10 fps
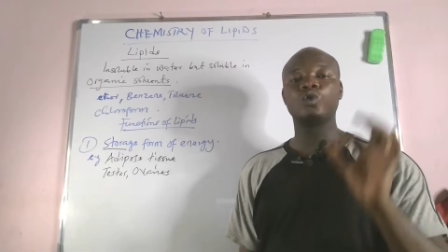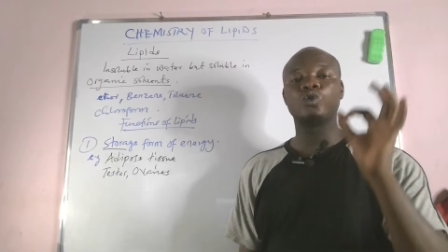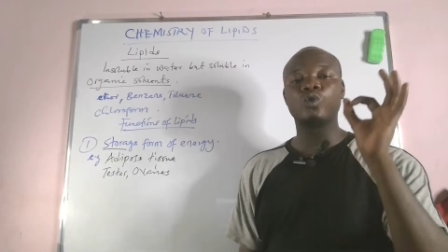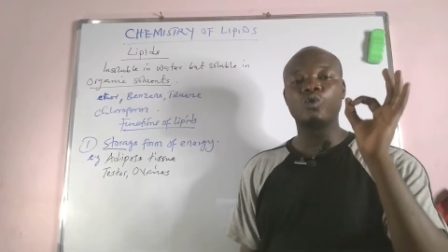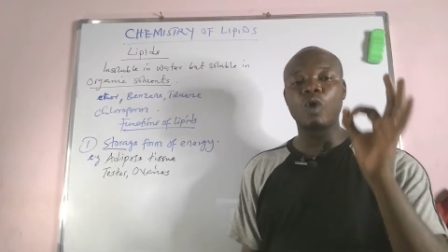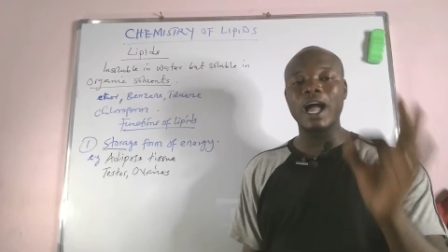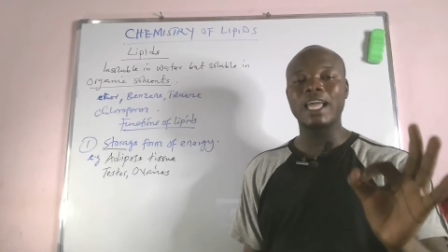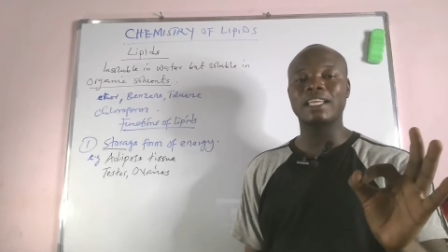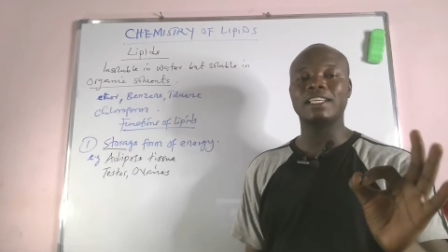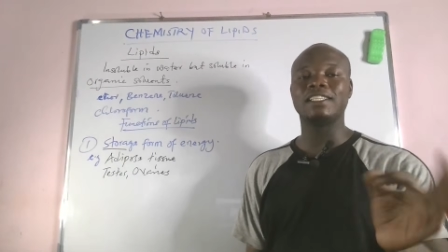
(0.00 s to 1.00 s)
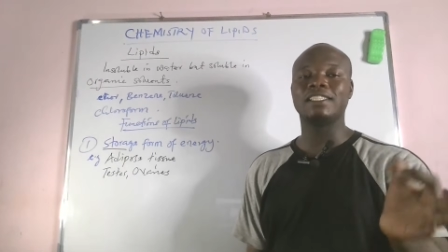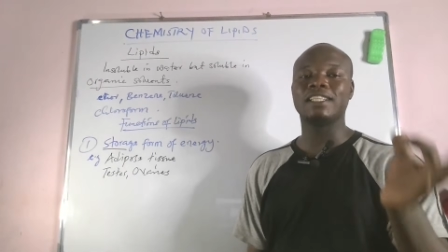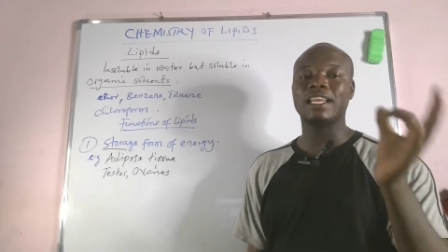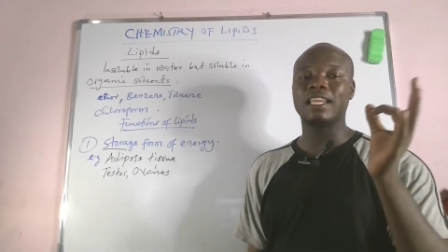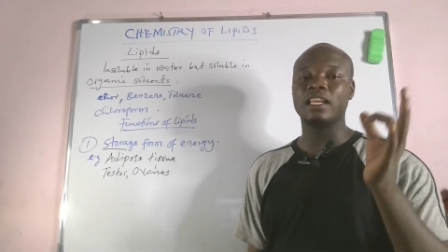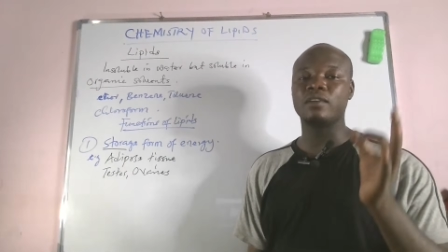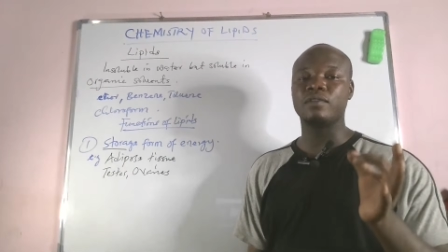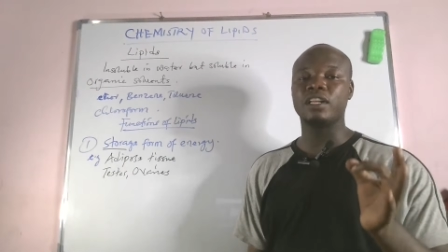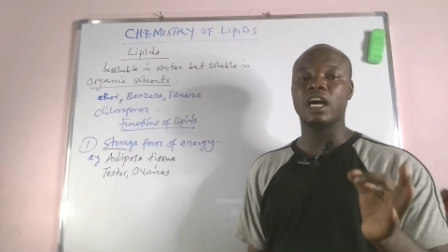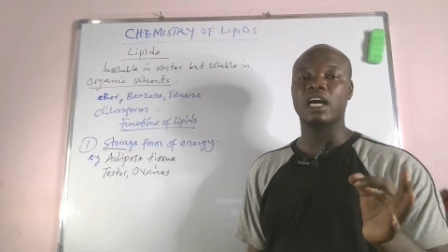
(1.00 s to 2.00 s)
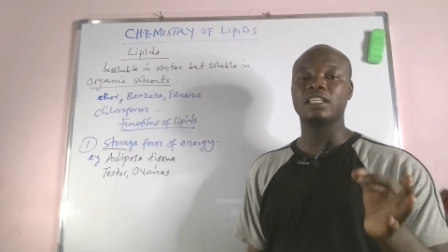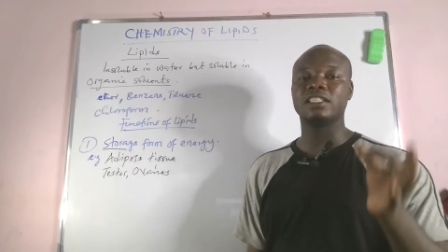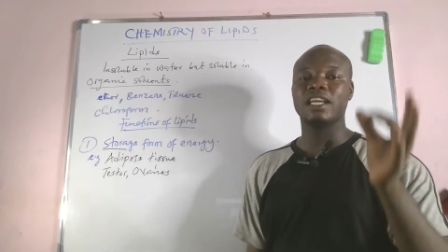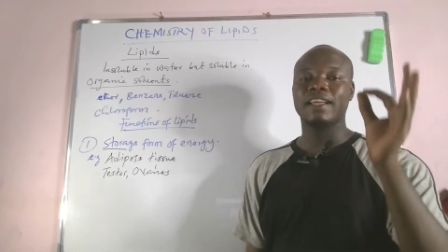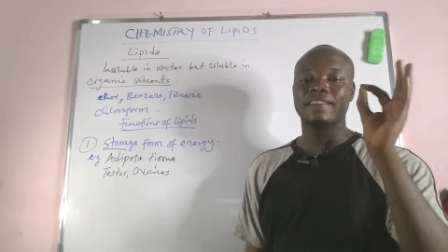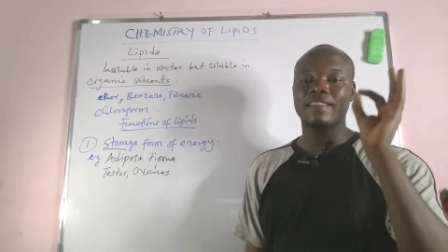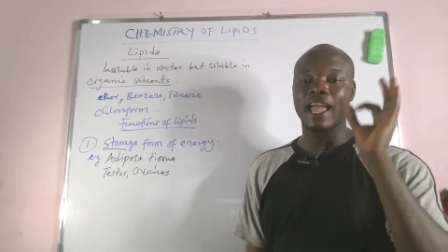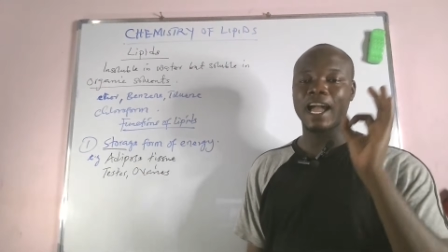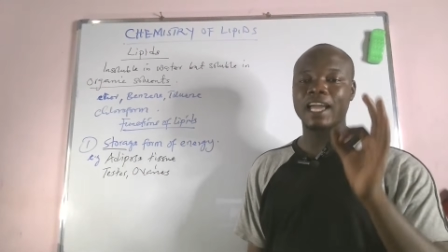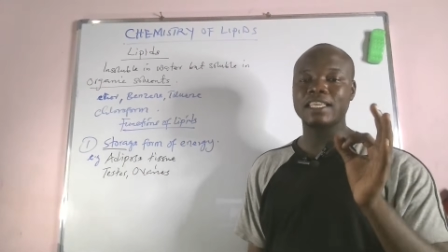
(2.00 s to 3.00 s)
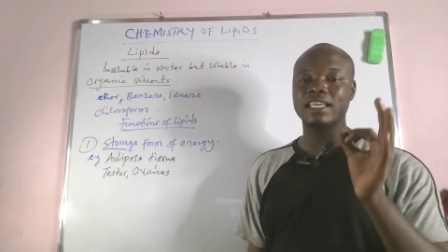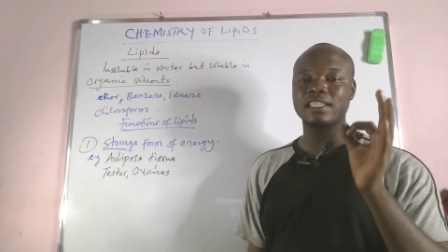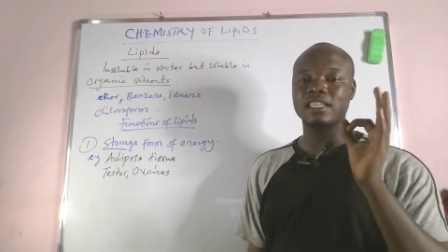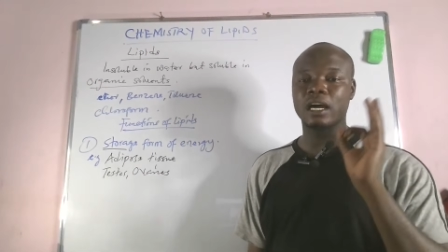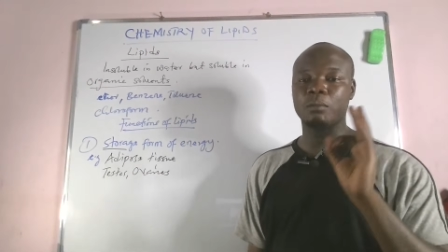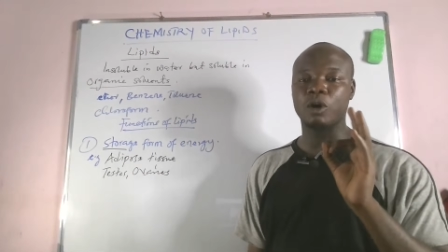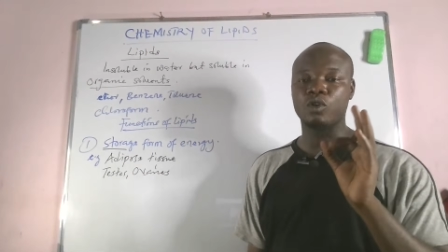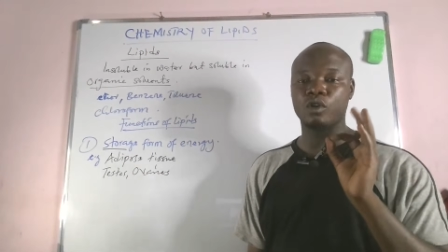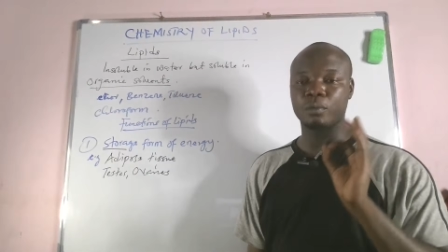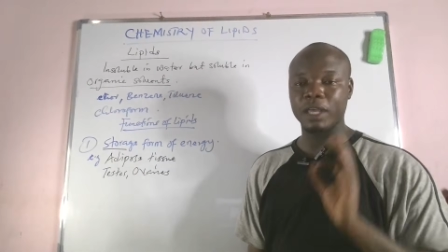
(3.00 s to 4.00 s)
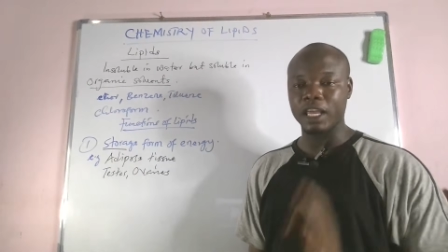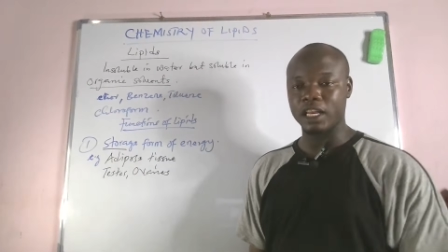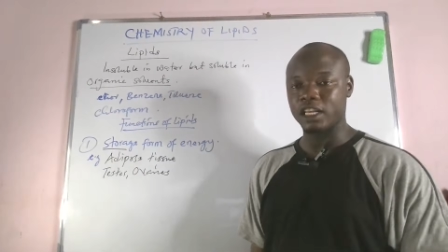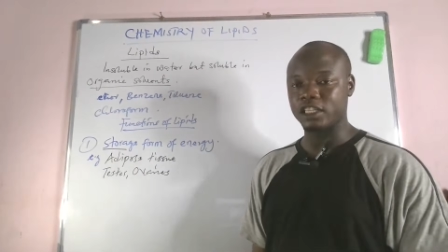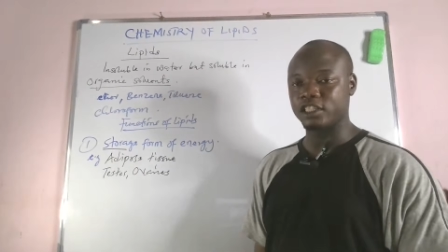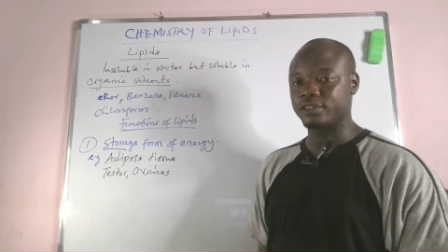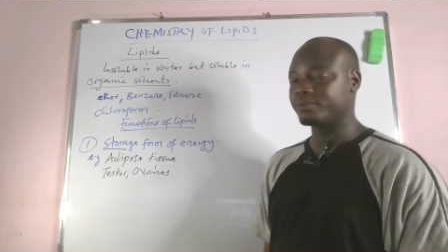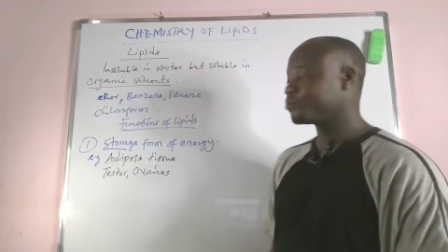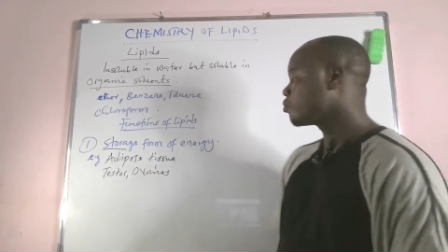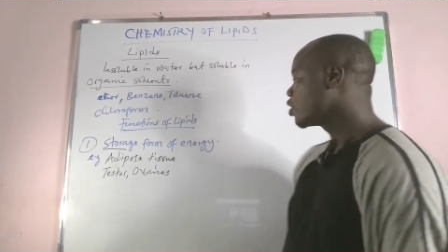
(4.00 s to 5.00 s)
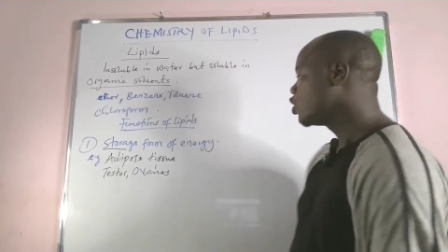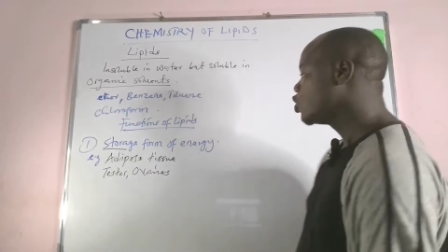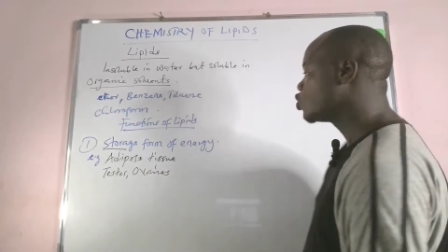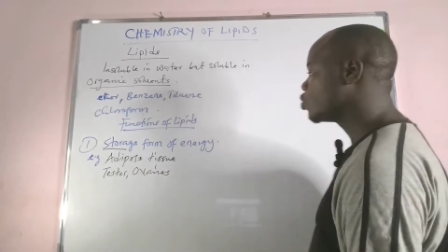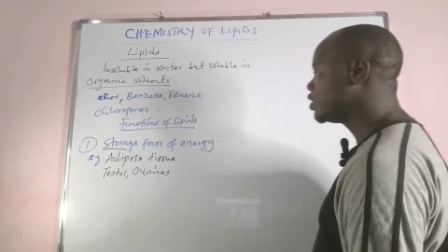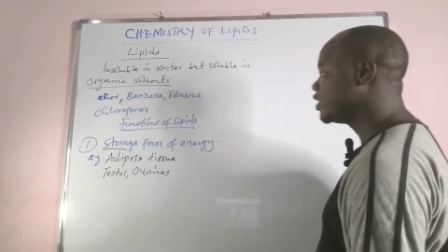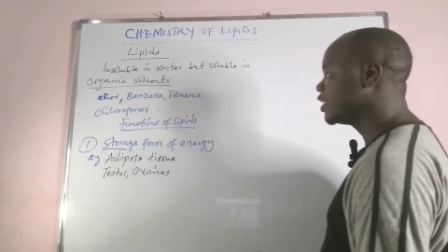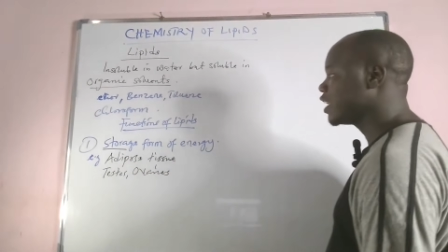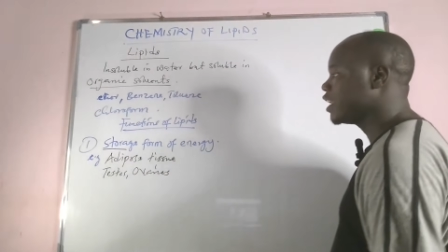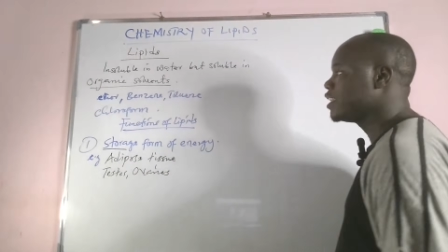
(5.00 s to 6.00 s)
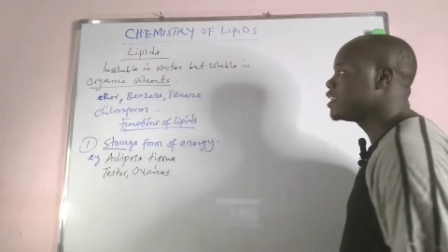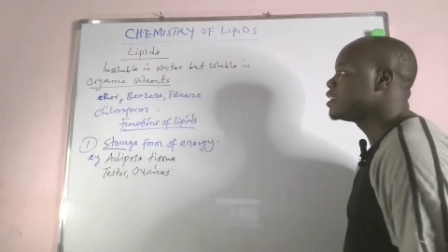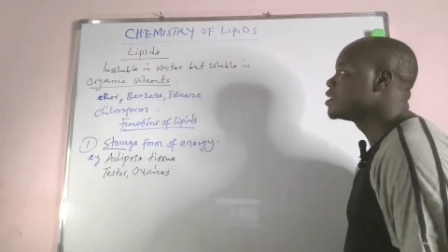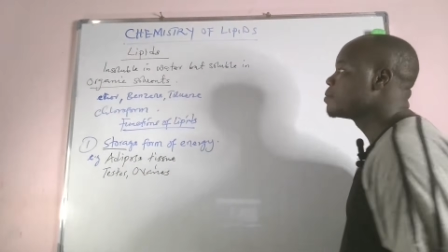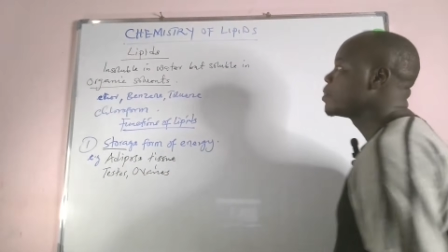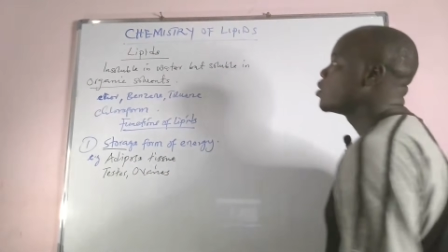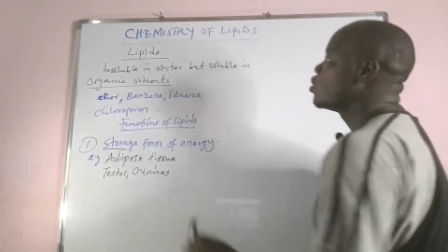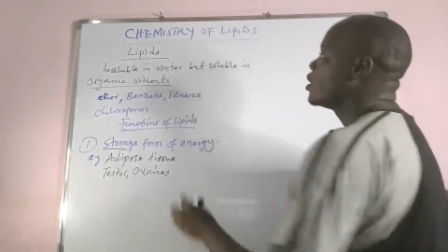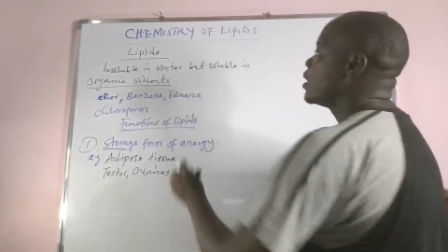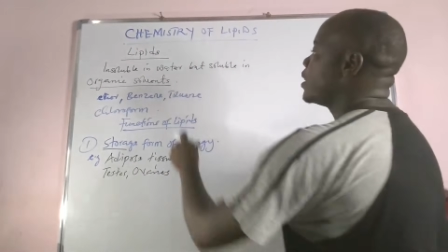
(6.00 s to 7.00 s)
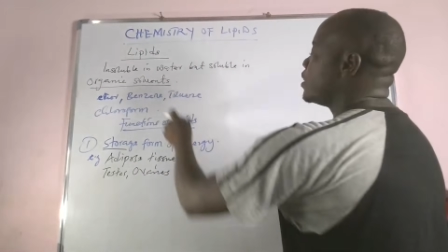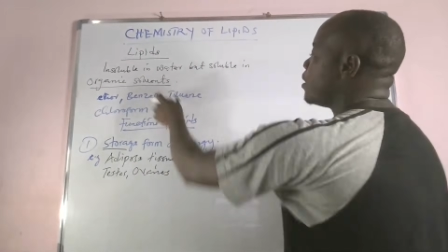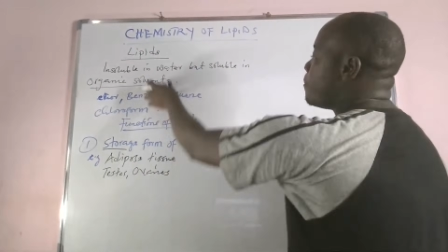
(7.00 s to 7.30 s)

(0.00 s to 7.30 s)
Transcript: So why is it that the lipid has the highest amount of energy? So generally, the